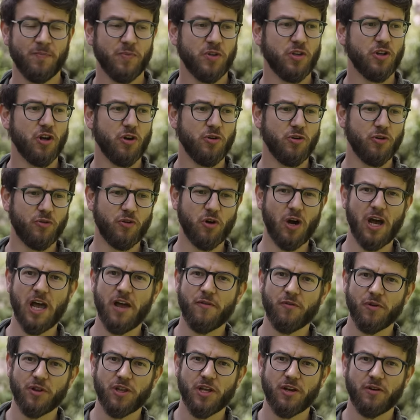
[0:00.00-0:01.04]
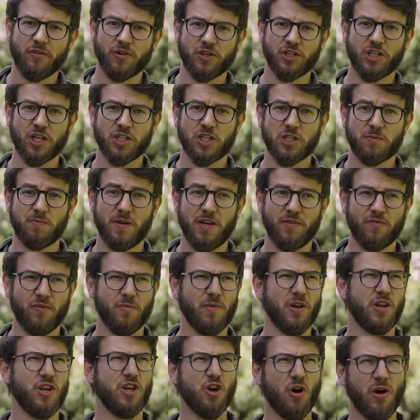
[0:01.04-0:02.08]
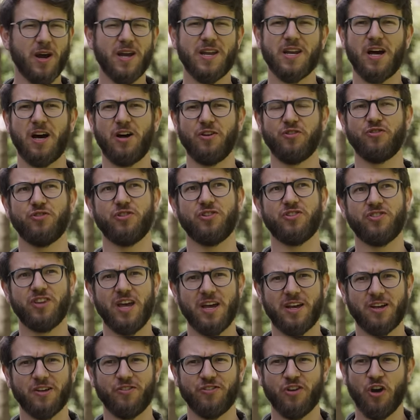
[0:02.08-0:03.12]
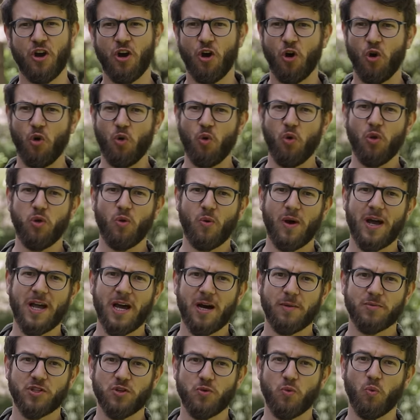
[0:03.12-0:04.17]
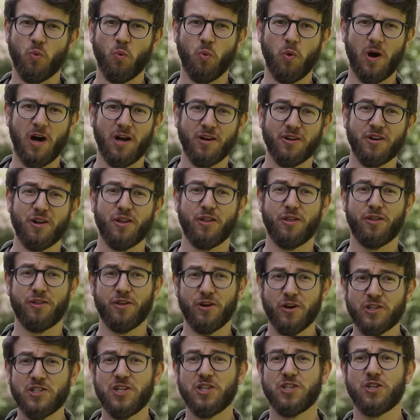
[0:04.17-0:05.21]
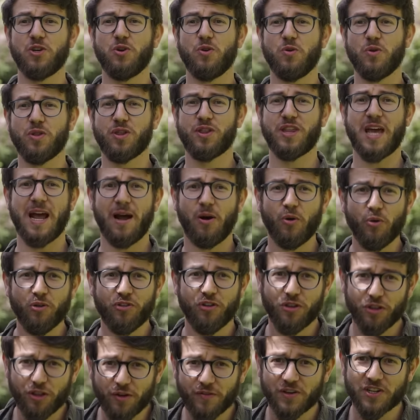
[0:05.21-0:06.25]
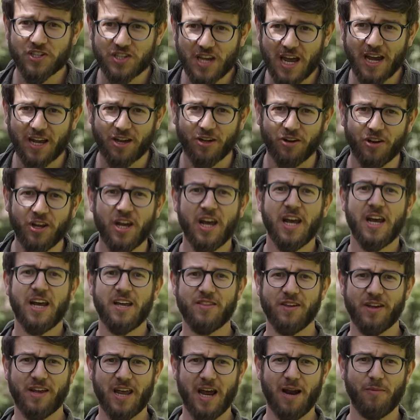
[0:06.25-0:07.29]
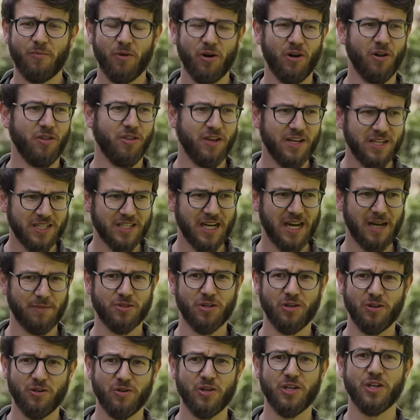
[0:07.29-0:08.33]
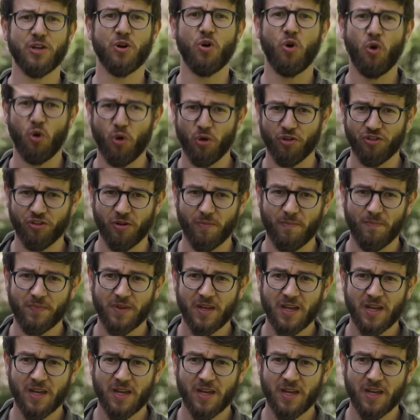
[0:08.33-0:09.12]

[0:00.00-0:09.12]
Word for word: You know, you've got everything, a shutter speed from 900 seconds all the way up to 1/32,000th of a second in the camera. That is absolutely awesome.